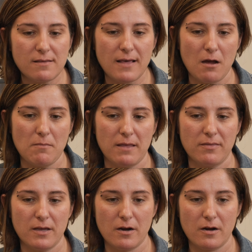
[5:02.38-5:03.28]
them
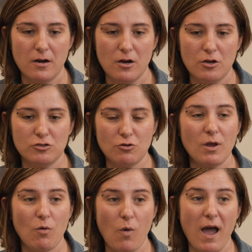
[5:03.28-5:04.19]
and they're
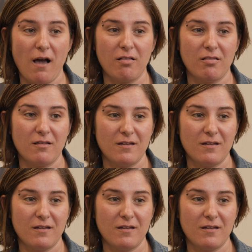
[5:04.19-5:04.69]
doing well,